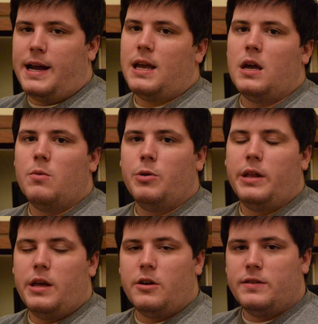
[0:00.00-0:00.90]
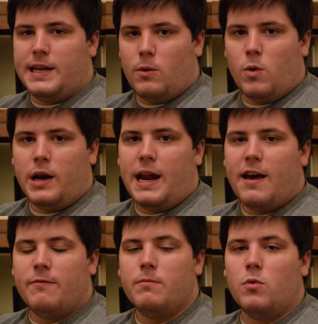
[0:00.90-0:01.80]
I can completely understand wanting to
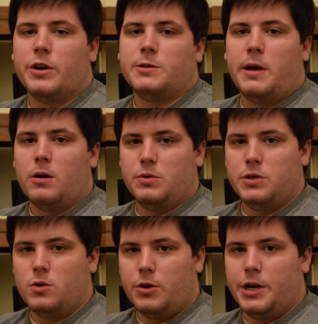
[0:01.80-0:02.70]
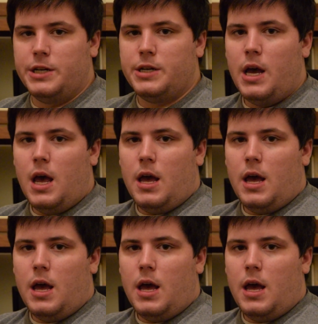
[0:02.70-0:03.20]
have more expandable storage,